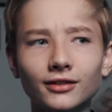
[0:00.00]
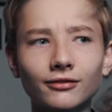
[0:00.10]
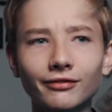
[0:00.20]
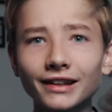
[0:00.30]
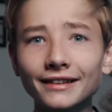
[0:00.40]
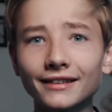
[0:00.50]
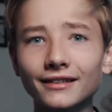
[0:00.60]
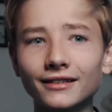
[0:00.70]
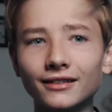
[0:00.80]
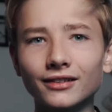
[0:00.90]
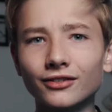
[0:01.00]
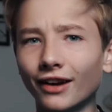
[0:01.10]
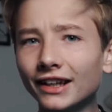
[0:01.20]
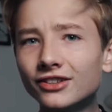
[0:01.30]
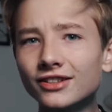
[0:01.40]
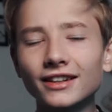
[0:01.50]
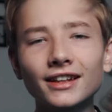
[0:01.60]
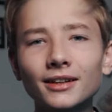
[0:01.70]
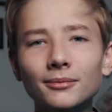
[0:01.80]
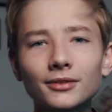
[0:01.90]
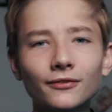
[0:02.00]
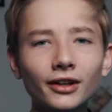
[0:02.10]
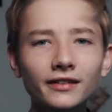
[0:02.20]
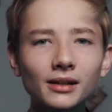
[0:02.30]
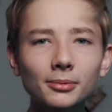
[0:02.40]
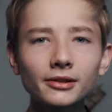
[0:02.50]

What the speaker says: really strange. For example,